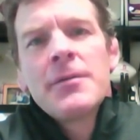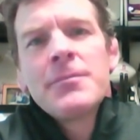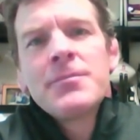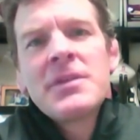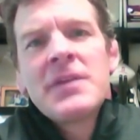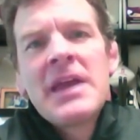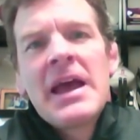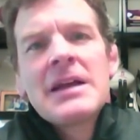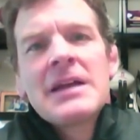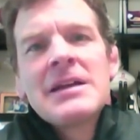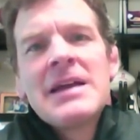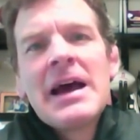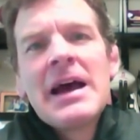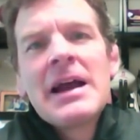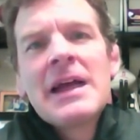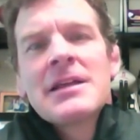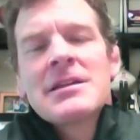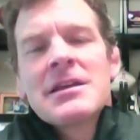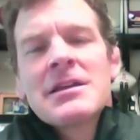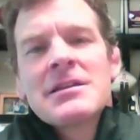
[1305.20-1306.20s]
Dan
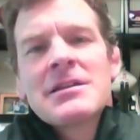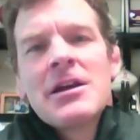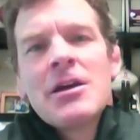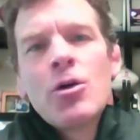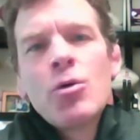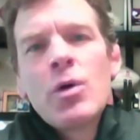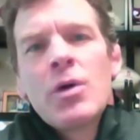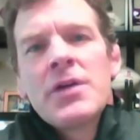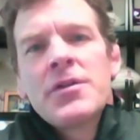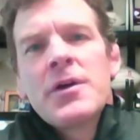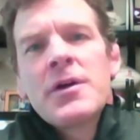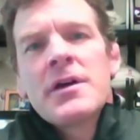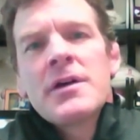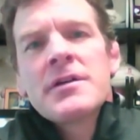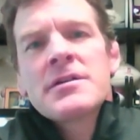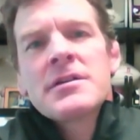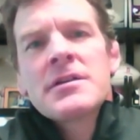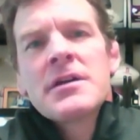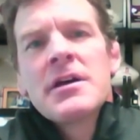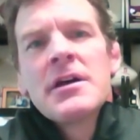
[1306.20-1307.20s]
Dennis is still with
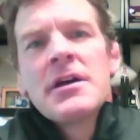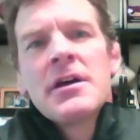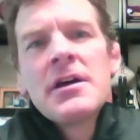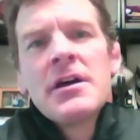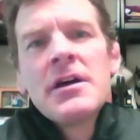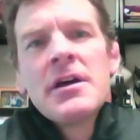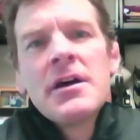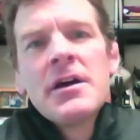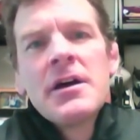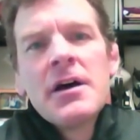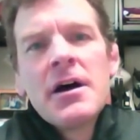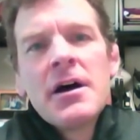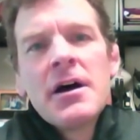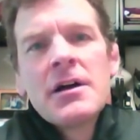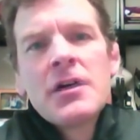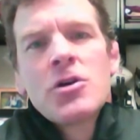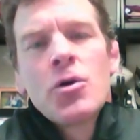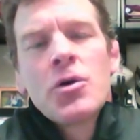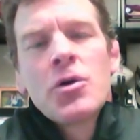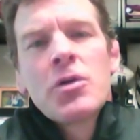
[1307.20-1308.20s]
us.
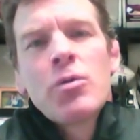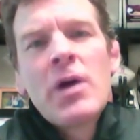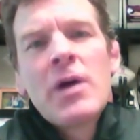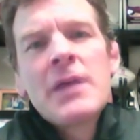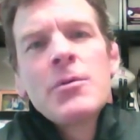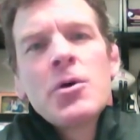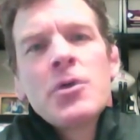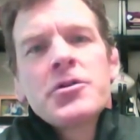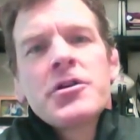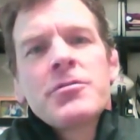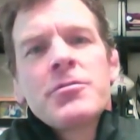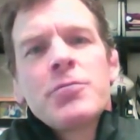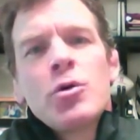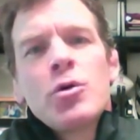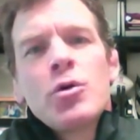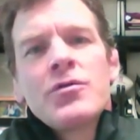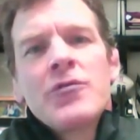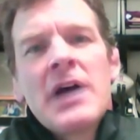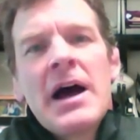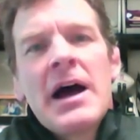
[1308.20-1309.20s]
Tony Ramos has
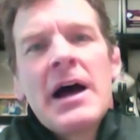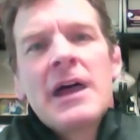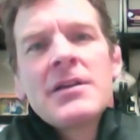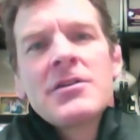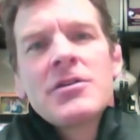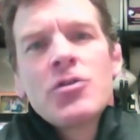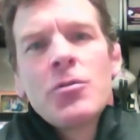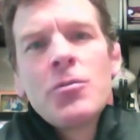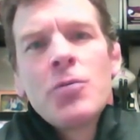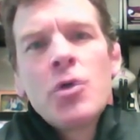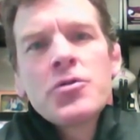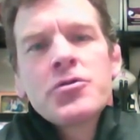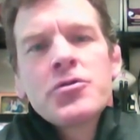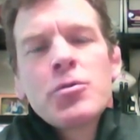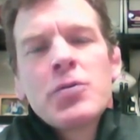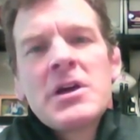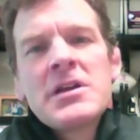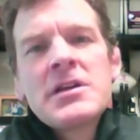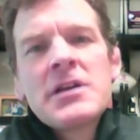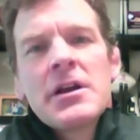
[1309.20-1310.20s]
moved on. So most
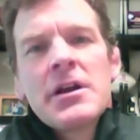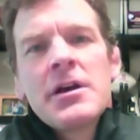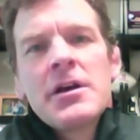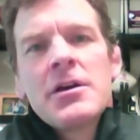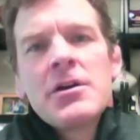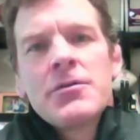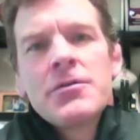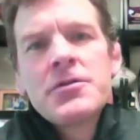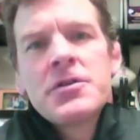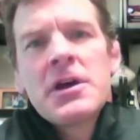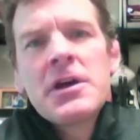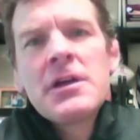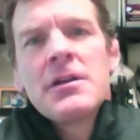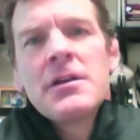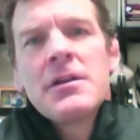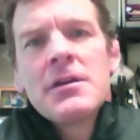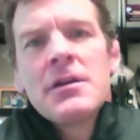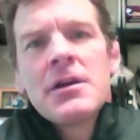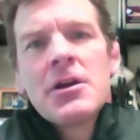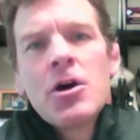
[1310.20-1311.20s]
recently you've
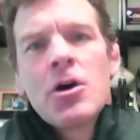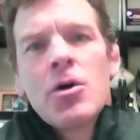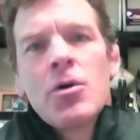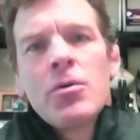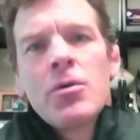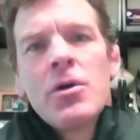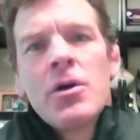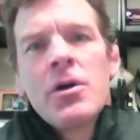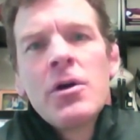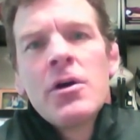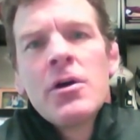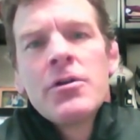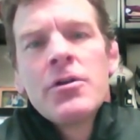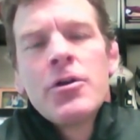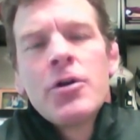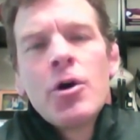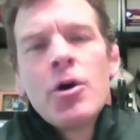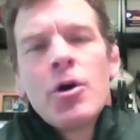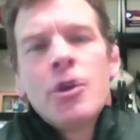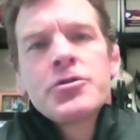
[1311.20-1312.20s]
seen, you know,
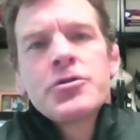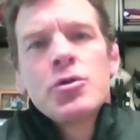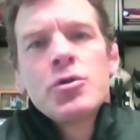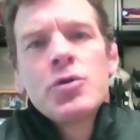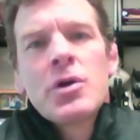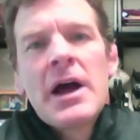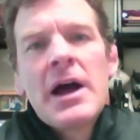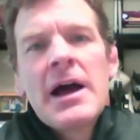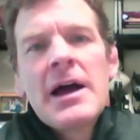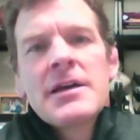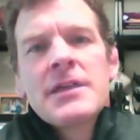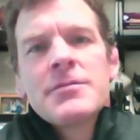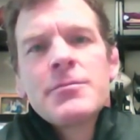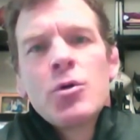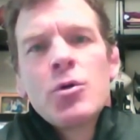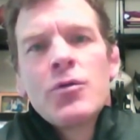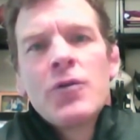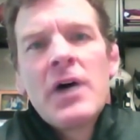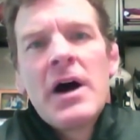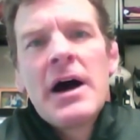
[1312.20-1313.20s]
those two guys
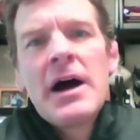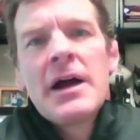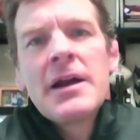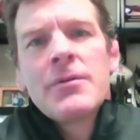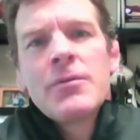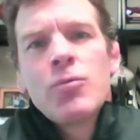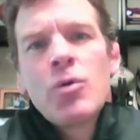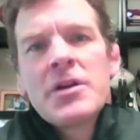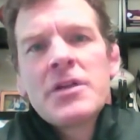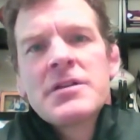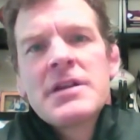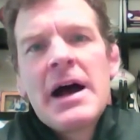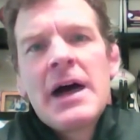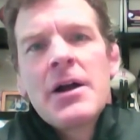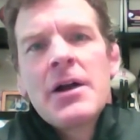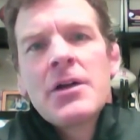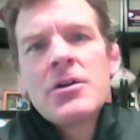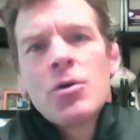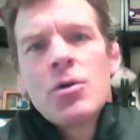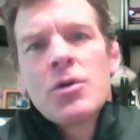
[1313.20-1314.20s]
move on. And one's
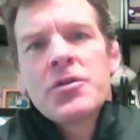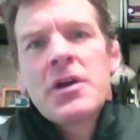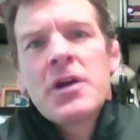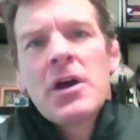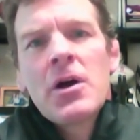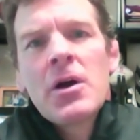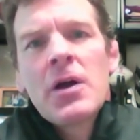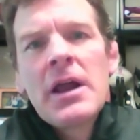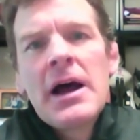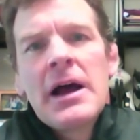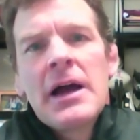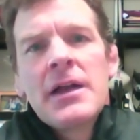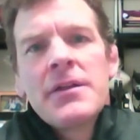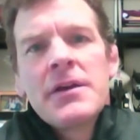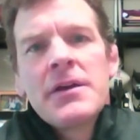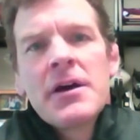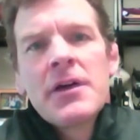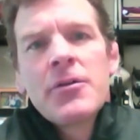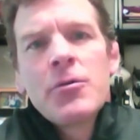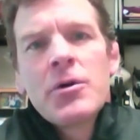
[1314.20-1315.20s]
down in North Carolina.
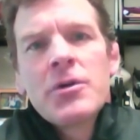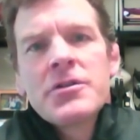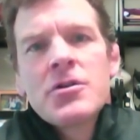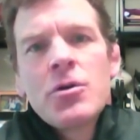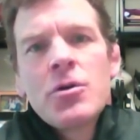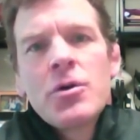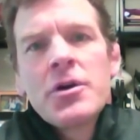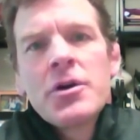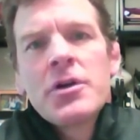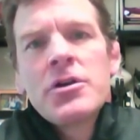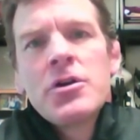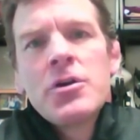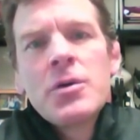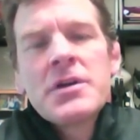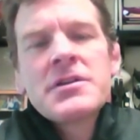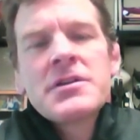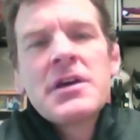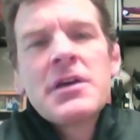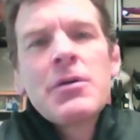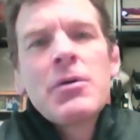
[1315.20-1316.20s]
The other one's going to
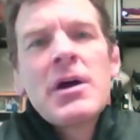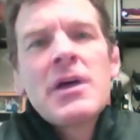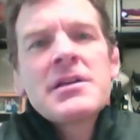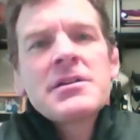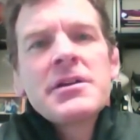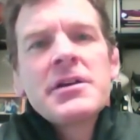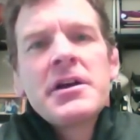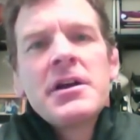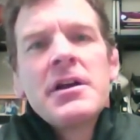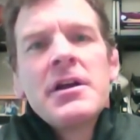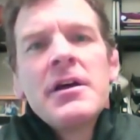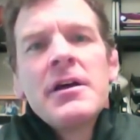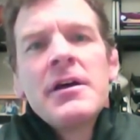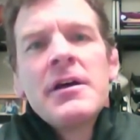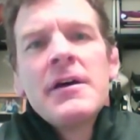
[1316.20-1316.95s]
USA Wrestling.